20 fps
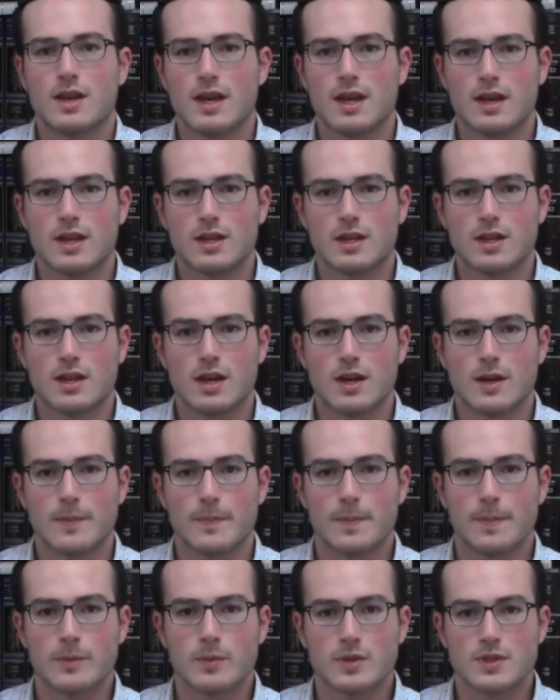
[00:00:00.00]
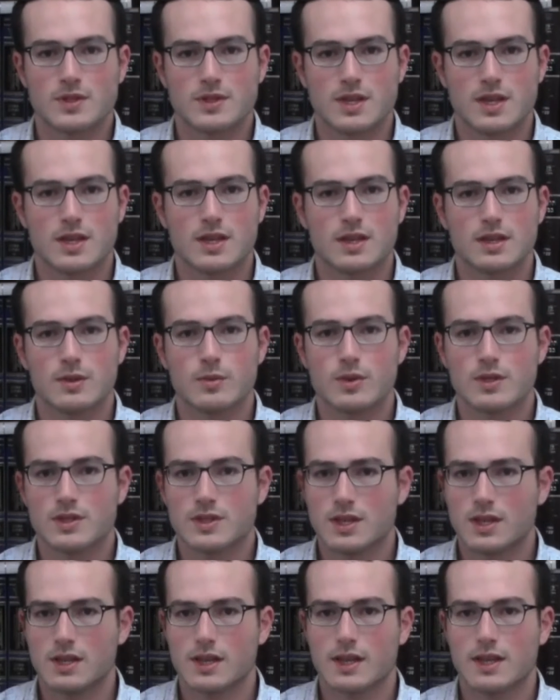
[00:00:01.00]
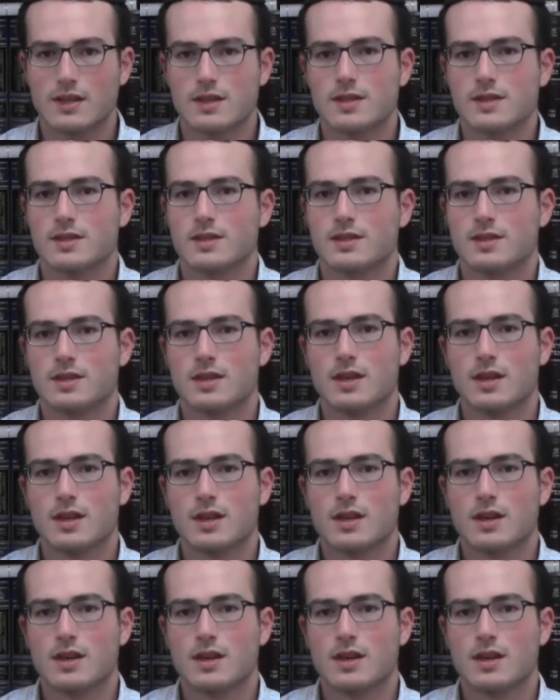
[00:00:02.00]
And we say it like this: